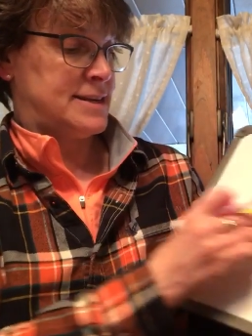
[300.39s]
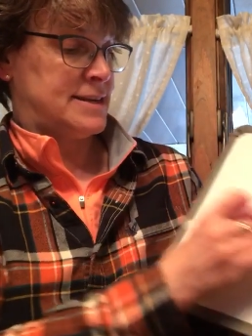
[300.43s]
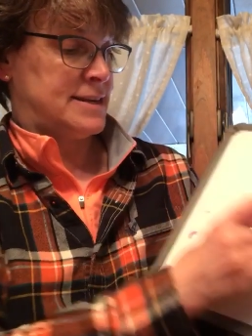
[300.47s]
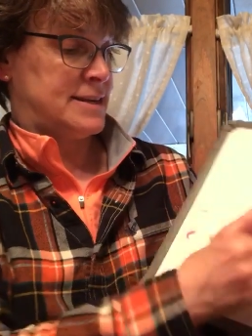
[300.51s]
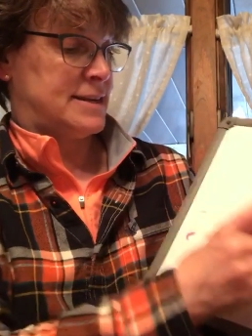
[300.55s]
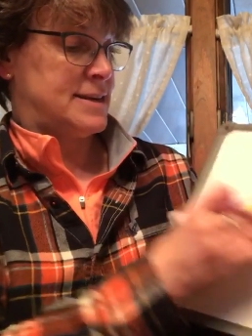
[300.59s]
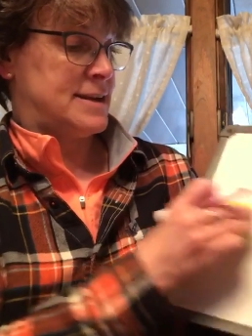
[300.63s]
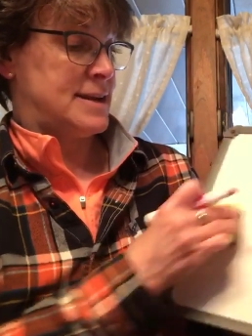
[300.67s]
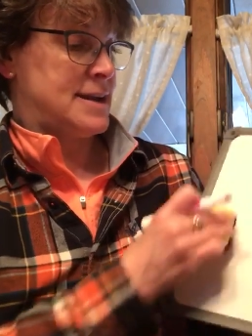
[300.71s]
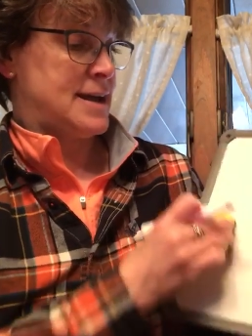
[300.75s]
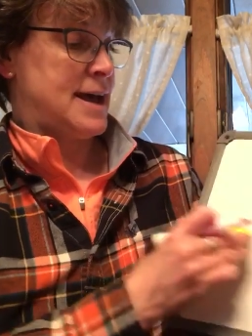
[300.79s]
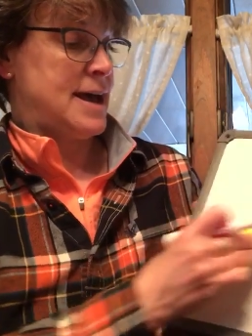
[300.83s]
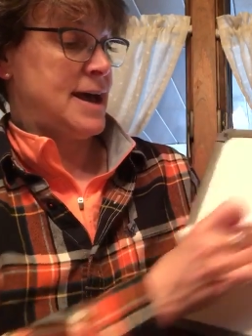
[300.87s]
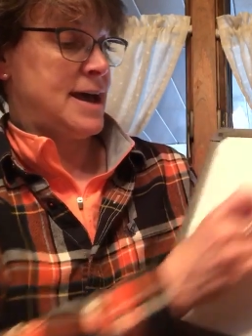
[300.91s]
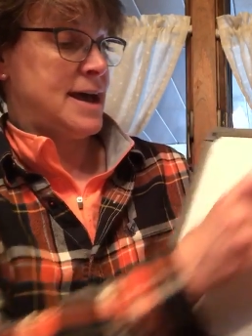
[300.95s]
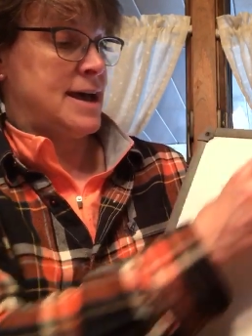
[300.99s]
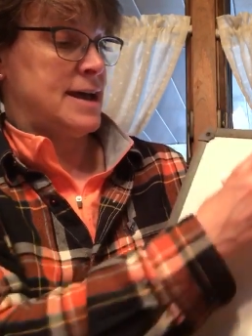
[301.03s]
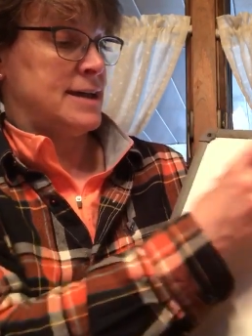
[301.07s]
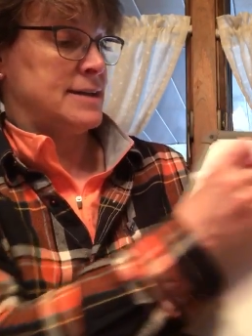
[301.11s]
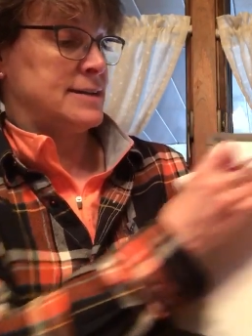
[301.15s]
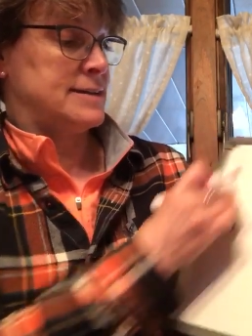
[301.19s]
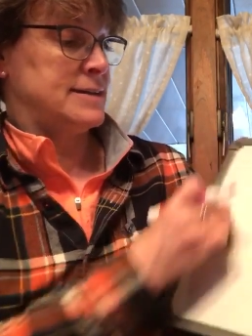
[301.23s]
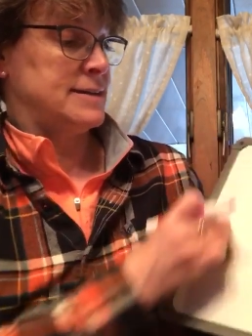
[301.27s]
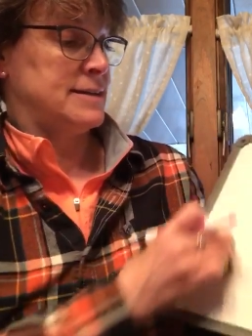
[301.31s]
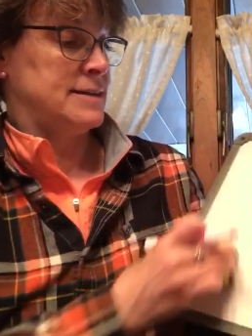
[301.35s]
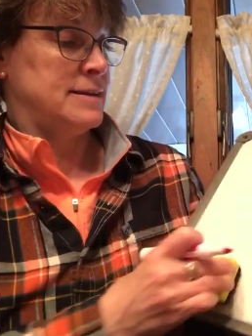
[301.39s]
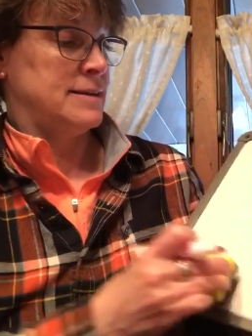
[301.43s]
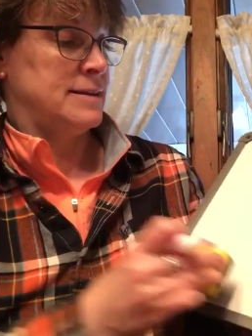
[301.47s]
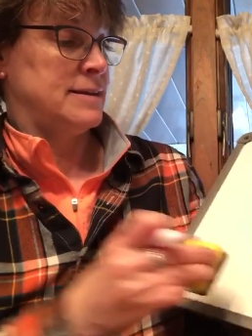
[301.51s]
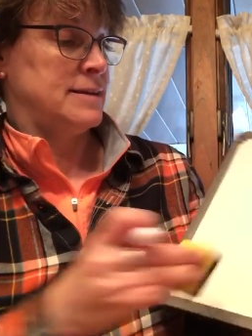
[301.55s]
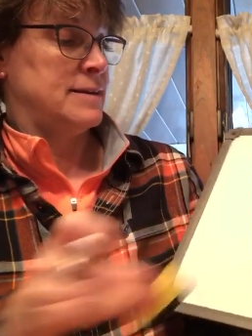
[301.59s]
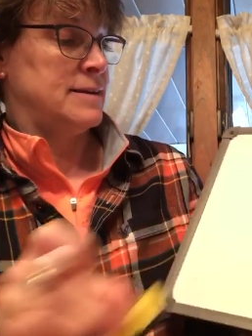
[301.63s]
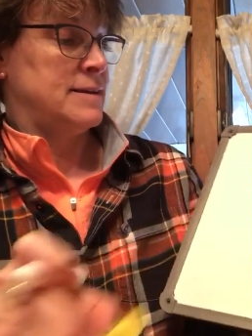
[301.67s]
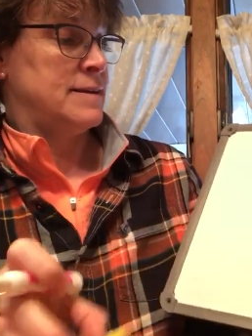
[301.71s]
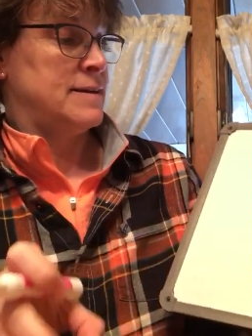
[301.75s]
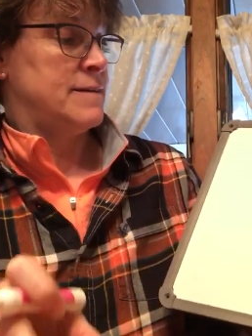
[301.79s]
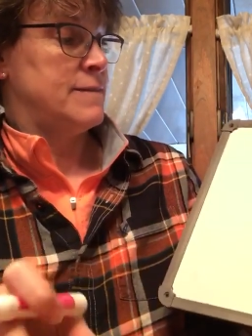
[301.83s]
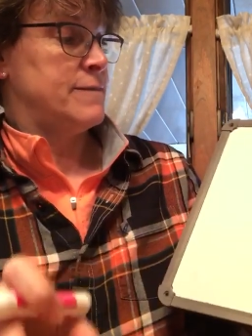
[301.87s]
did not
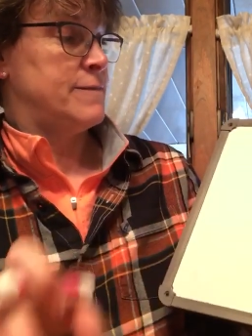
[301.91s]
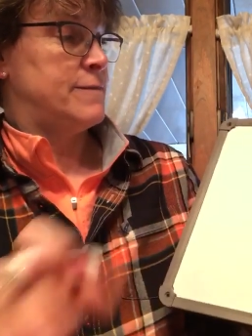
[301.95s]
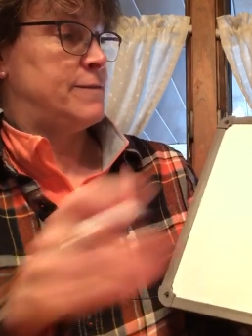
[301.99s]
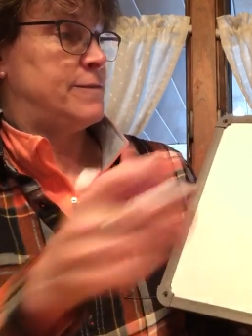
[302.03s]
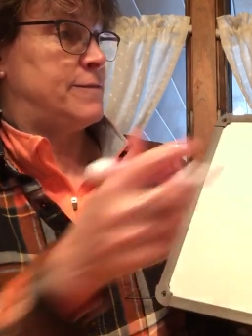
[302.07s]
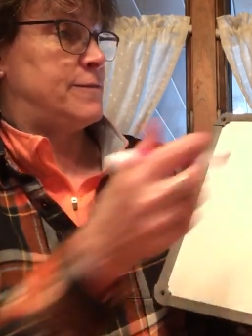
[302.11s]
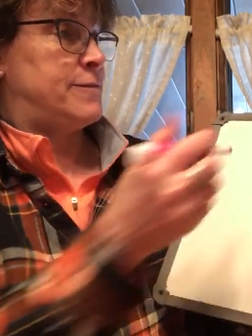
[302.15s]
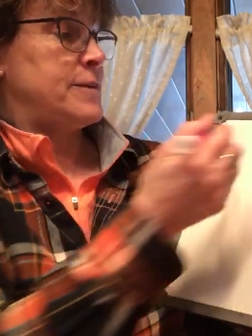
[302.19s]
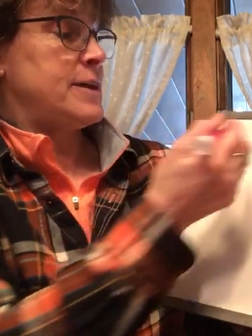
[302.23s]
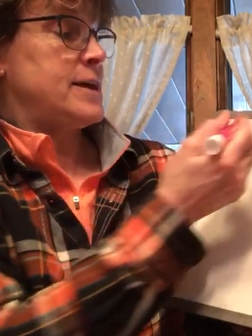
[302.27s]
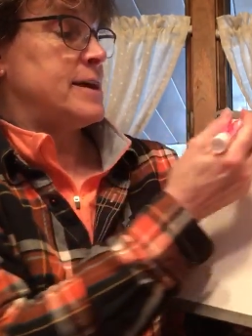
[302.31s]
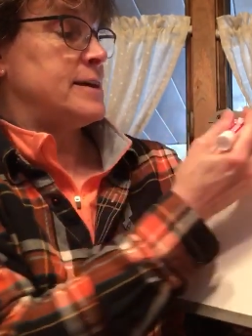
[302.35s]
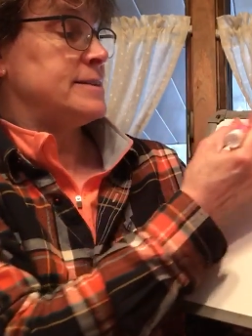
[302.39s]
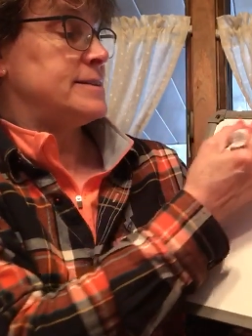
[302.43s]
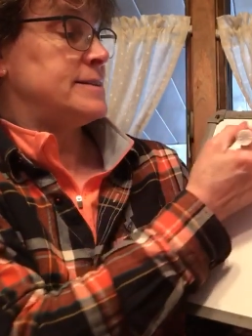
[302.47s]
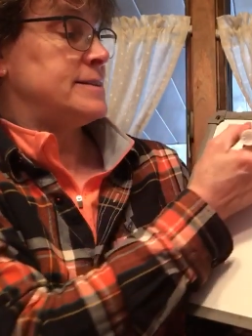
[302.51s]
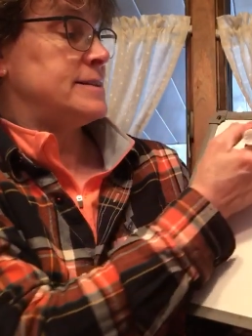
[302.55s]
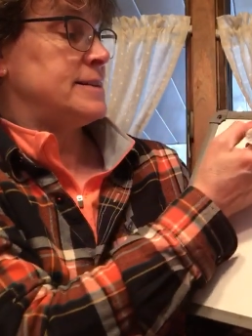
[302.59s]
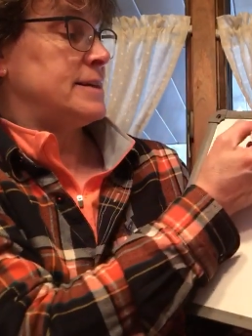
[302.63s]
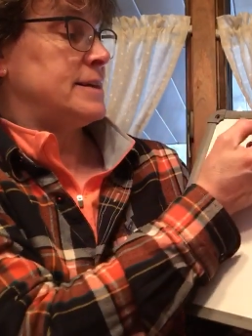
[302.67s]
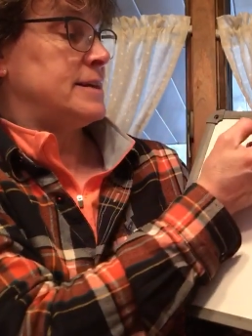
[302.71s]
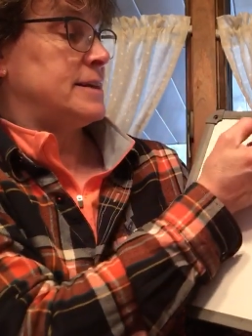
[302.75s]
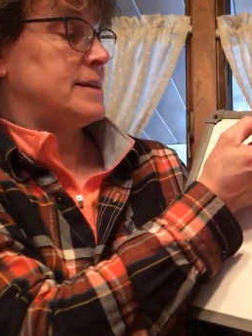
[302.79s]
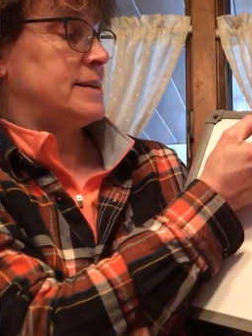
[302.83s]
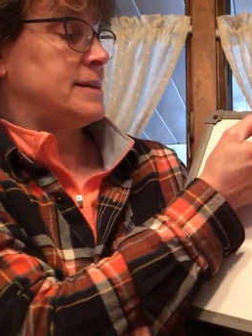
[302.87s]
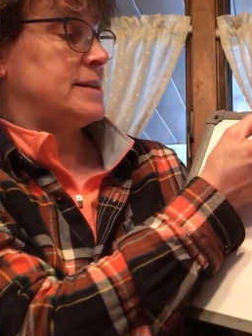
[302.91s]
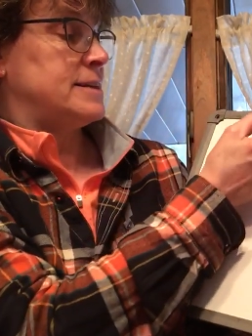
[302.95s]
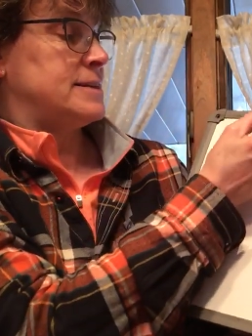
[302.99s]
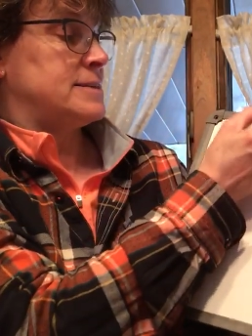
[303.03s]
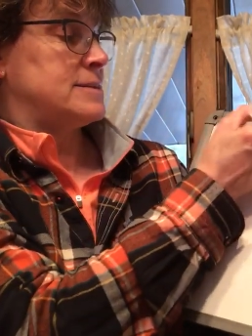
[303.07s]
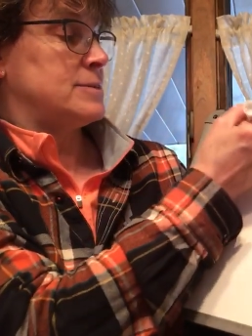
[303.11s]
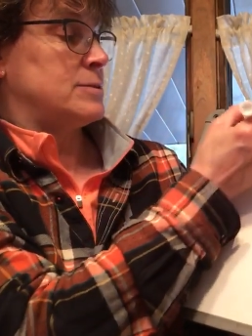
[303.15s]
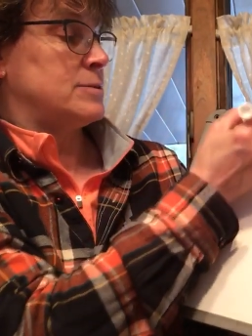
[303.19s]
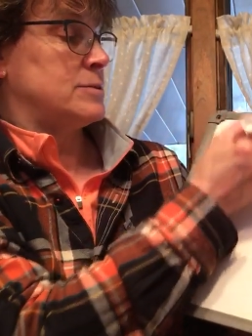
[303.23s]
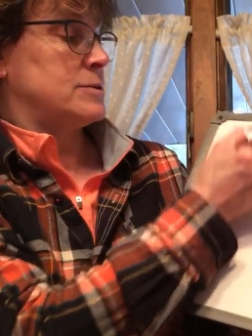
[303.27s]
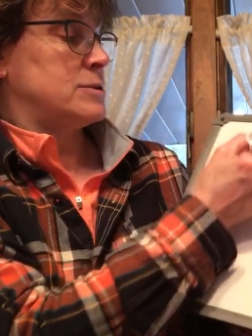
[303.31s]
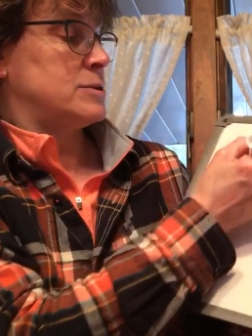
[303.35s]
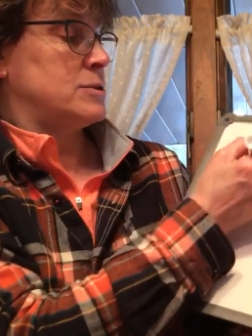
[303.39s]
fit in
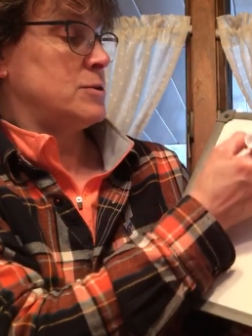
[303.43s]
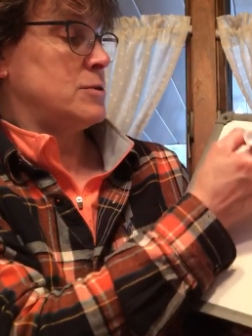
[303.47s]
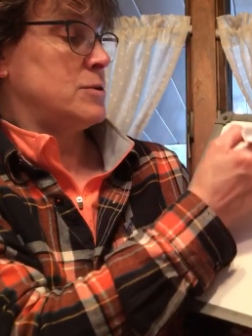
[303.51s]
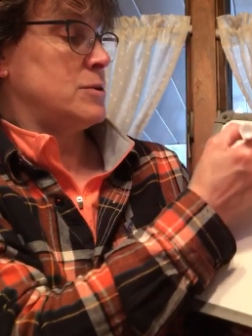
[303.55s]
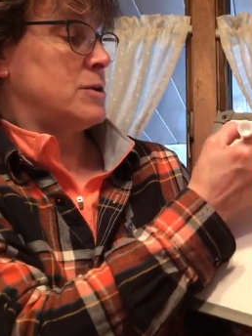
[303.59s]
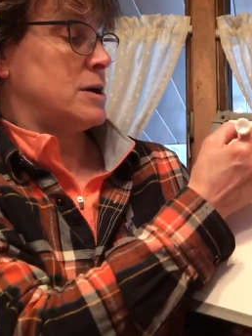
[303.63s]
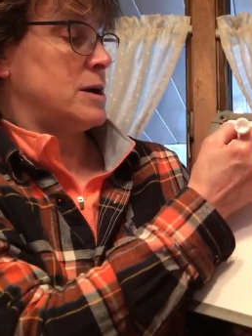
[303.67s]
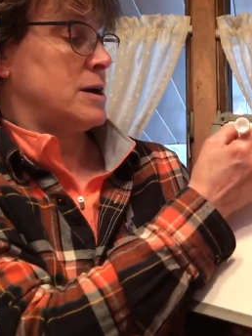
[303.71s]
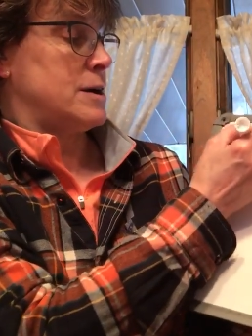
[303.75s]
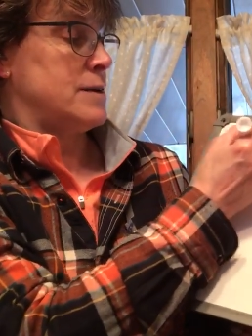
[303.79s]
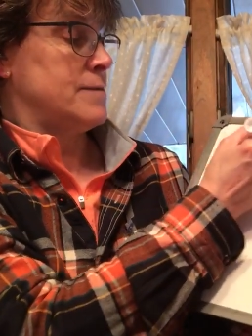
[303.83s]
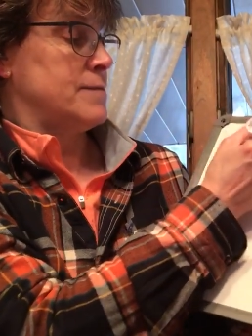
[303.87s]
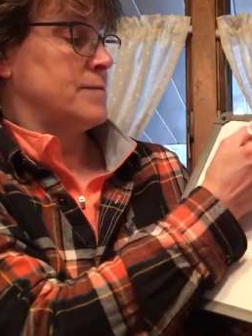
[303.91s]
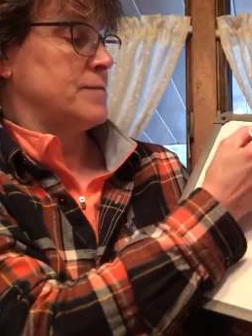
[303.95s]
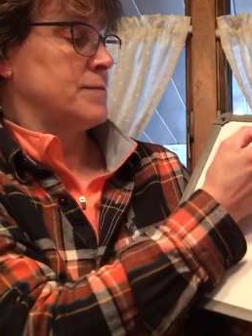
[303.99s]
his own door.